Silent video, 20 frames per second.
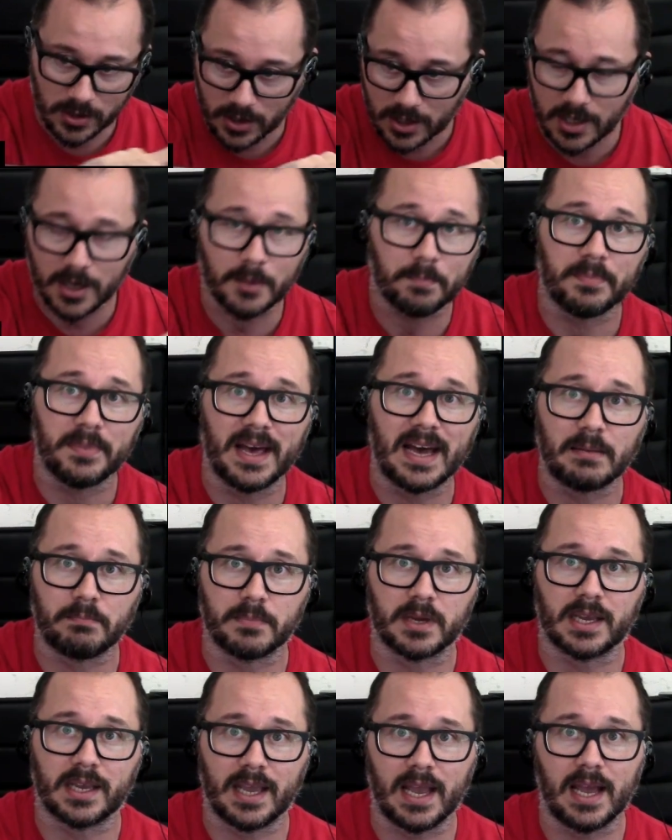look up that
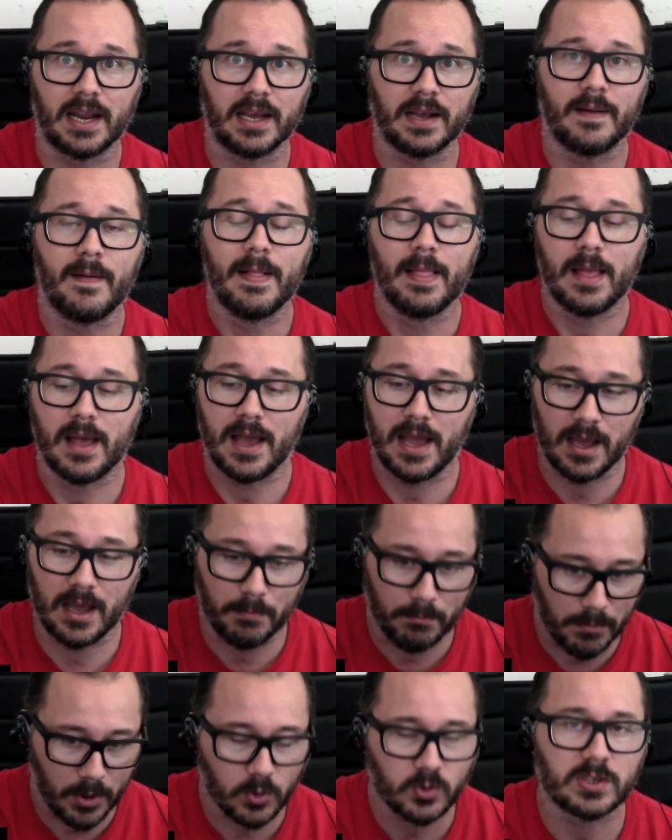mechanic,
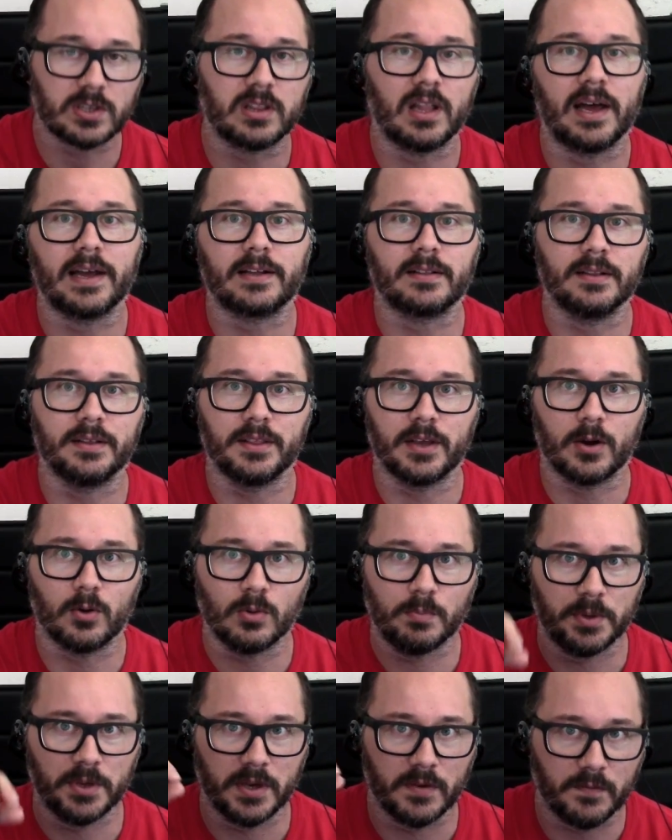and most likely there
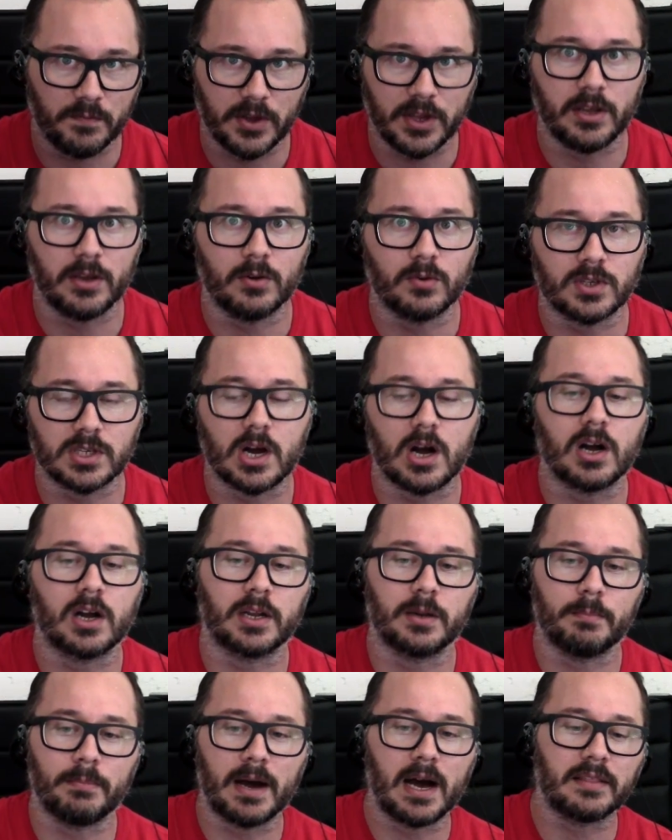will be a video
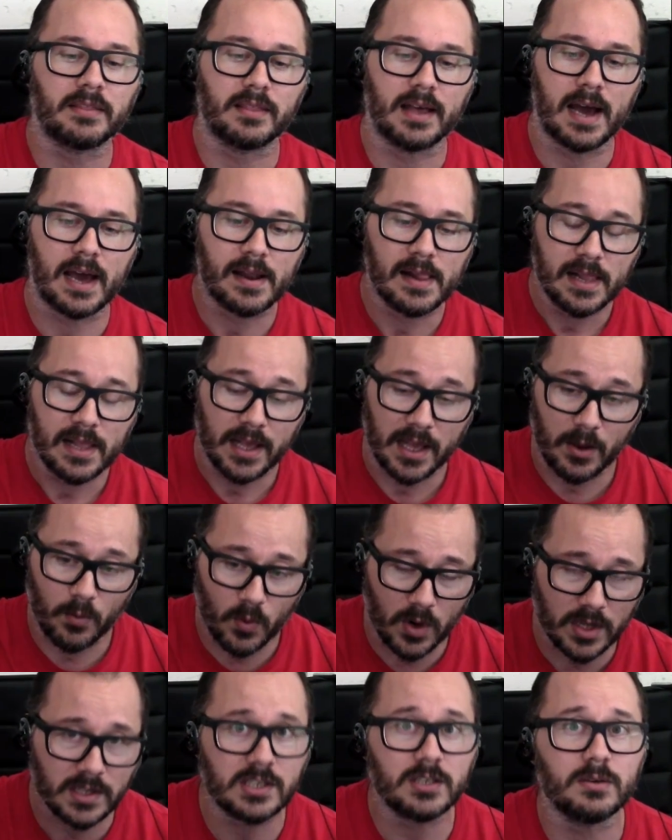talking about that. And
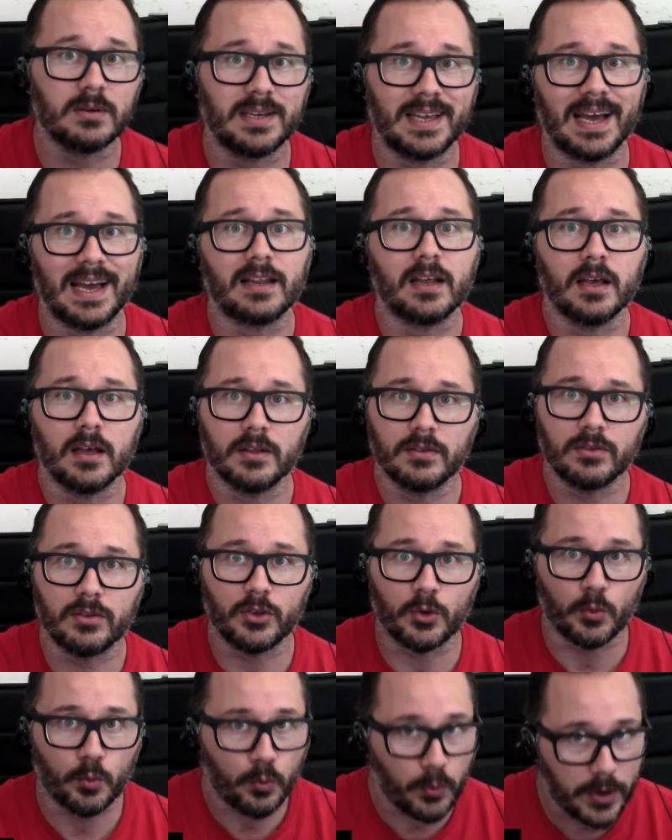once you get to
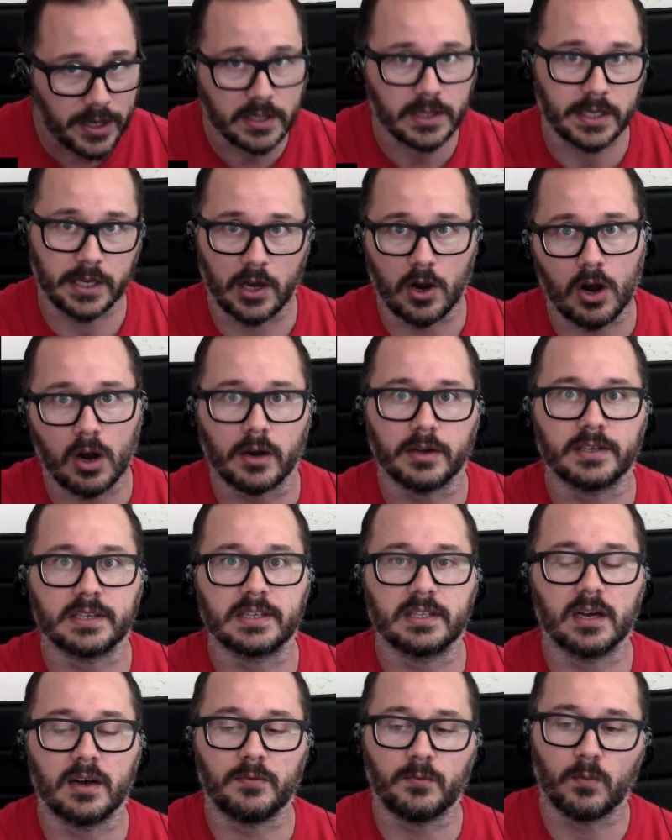the really hard
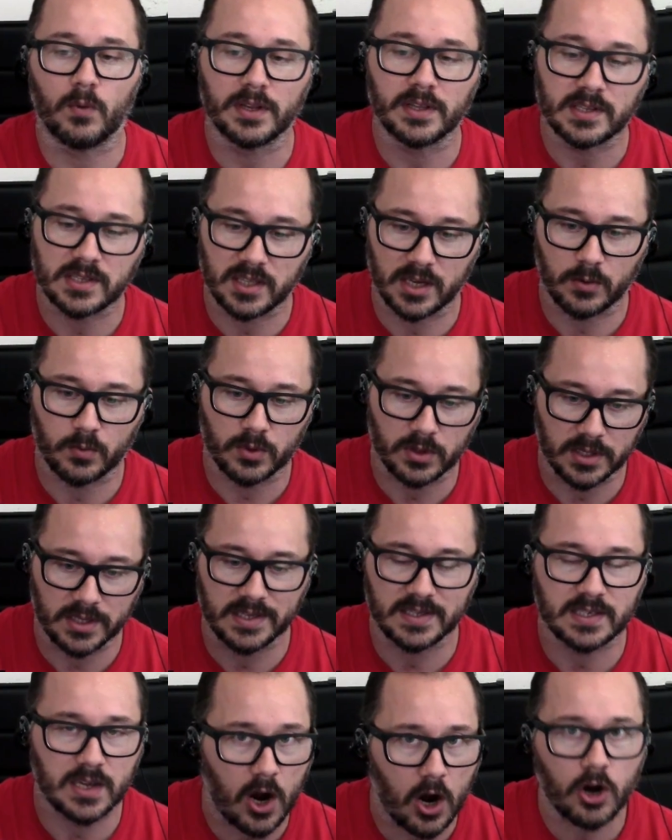stuff, once they
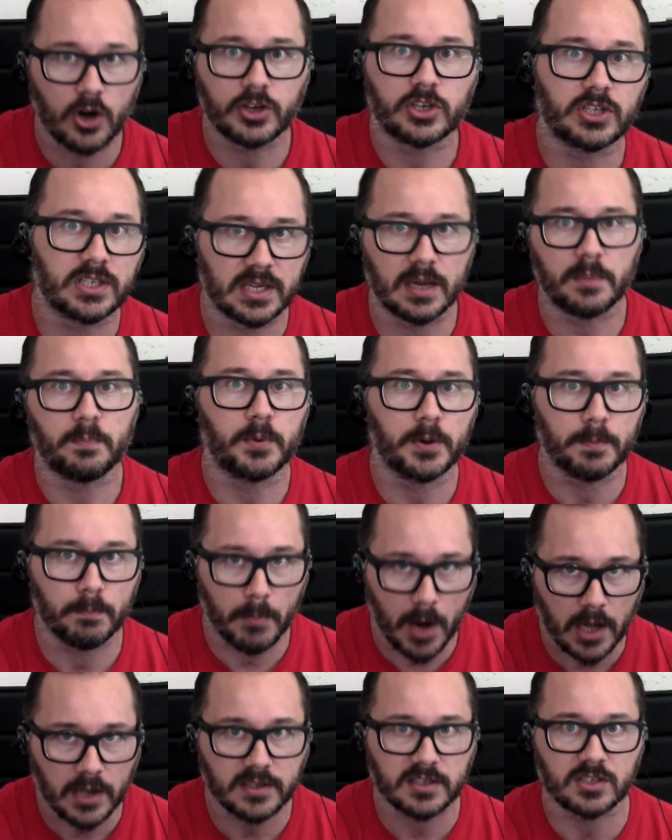release Arch-Tempered
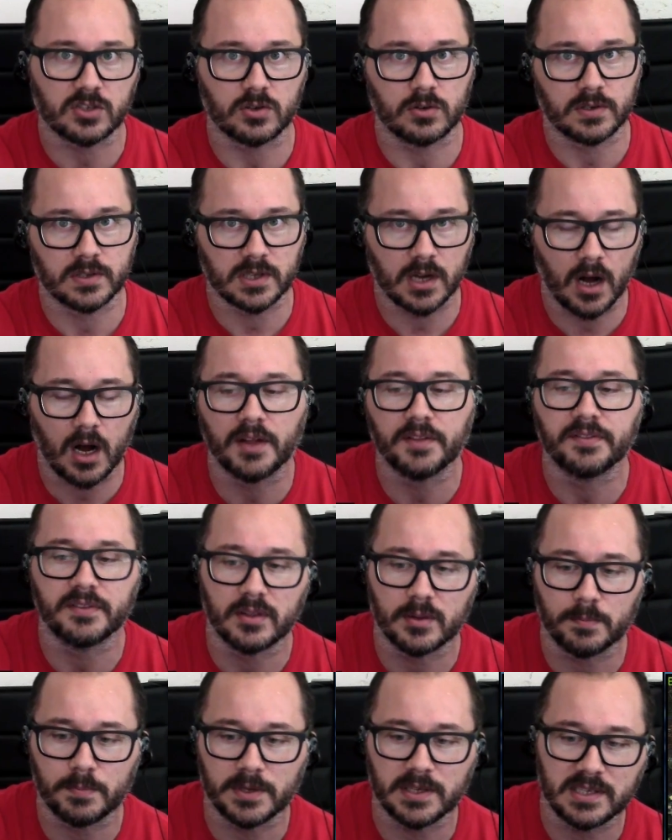monsters onto
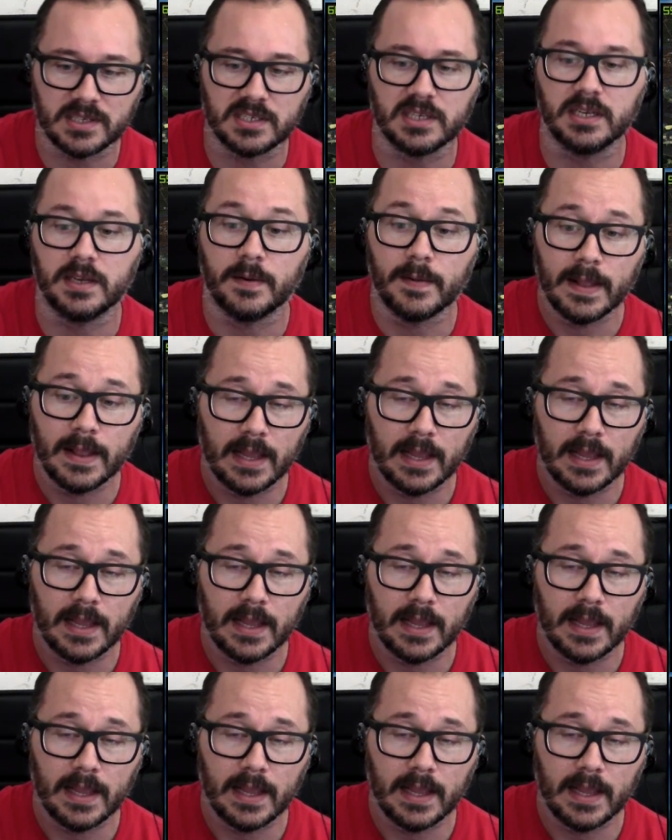the PC